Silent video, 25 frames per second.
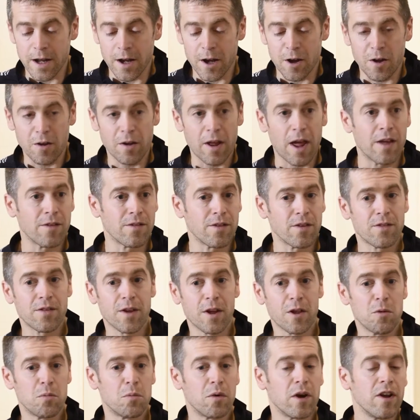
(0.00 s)
as a
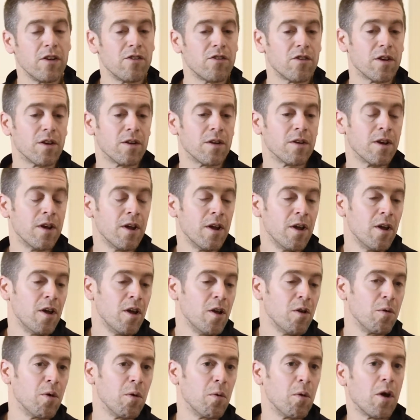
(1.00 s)
celebration,
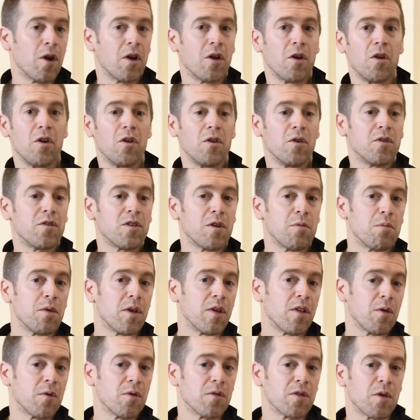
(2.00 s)
we wanted to do
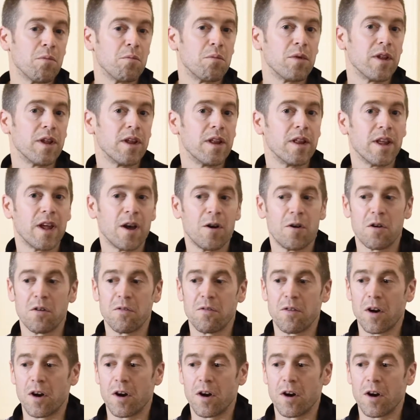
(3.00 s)
something that was completely out of